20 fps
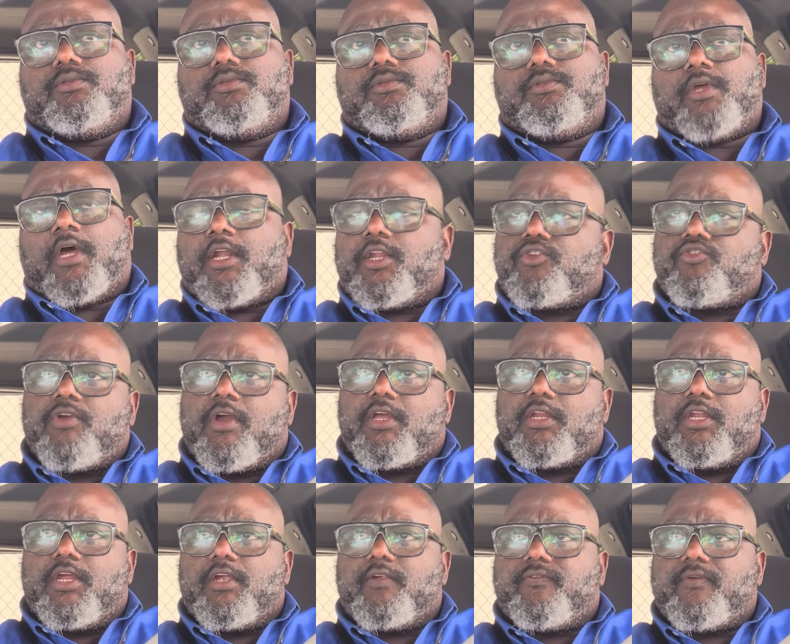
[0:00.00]
Donald Trump
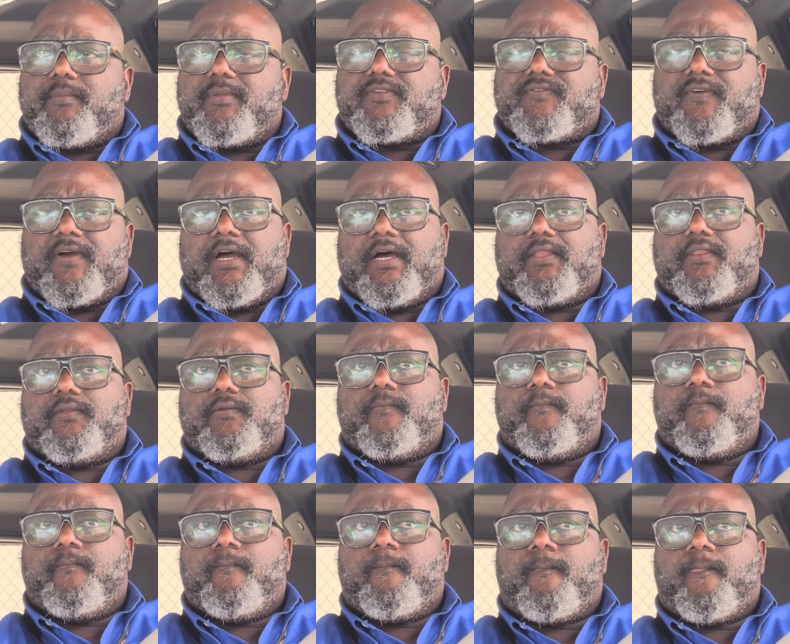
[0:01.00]
learned from his father.
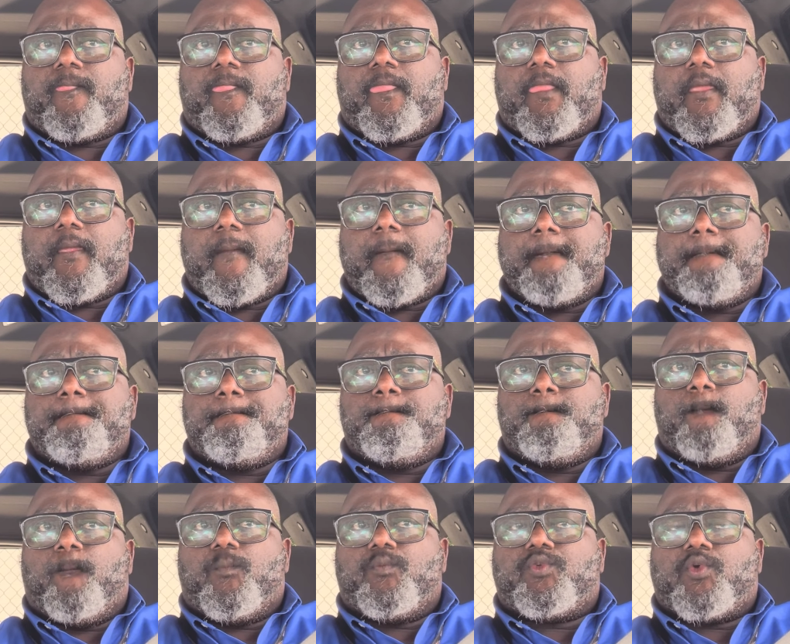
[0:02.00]

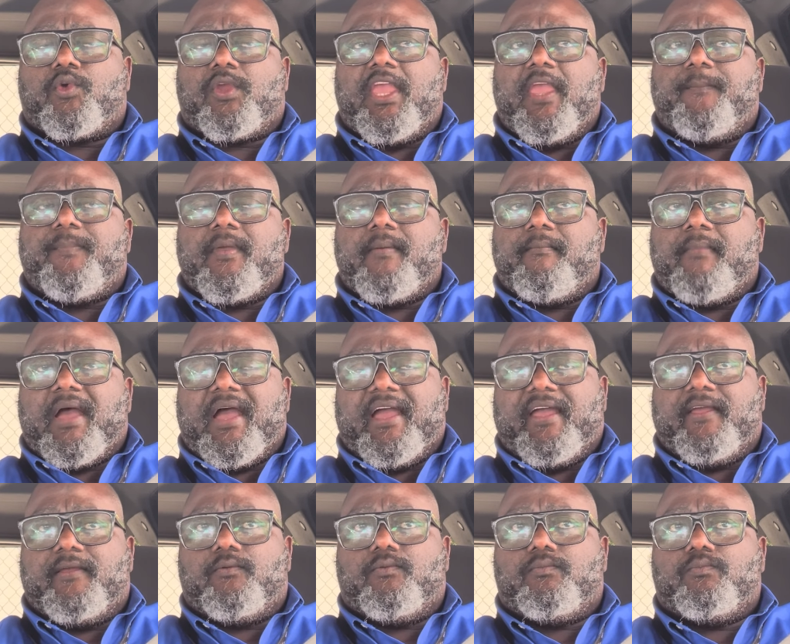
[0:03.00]
So keep in
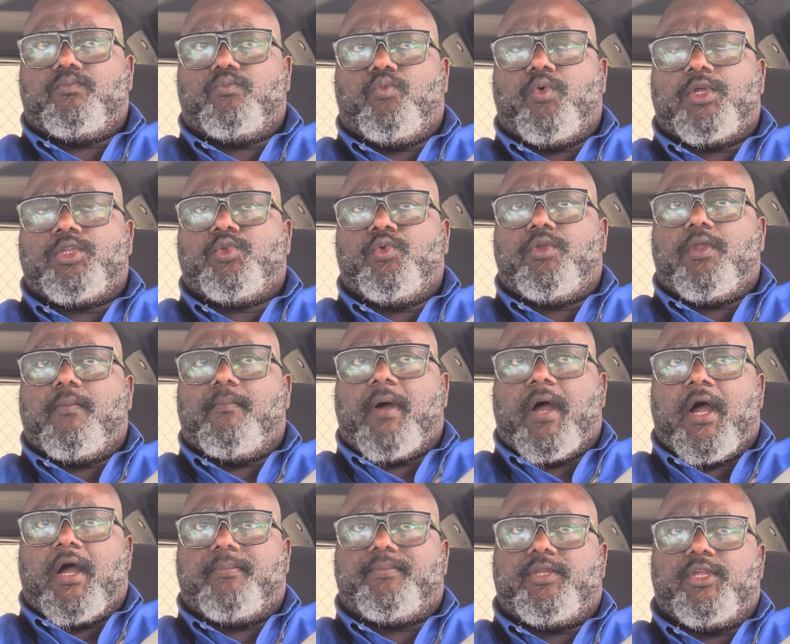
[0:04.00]
mind, what do the
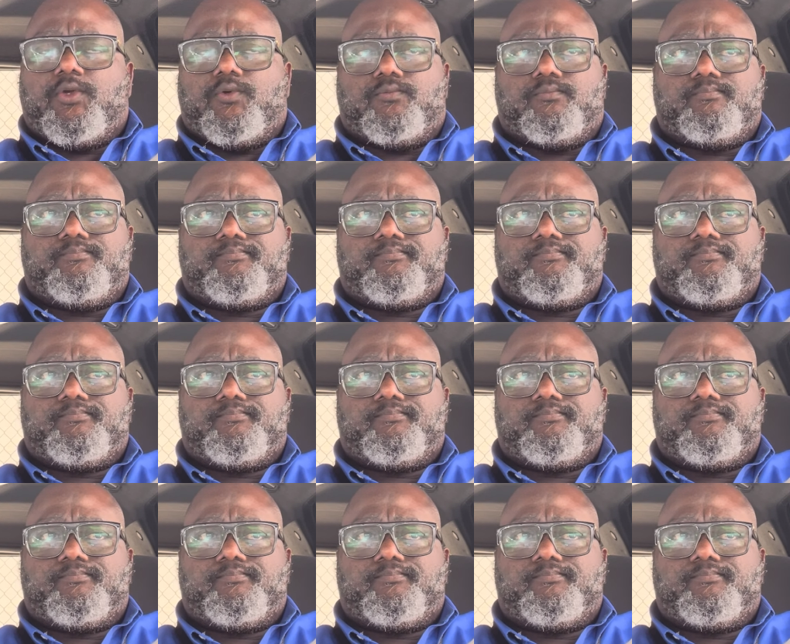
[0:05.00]
mob do?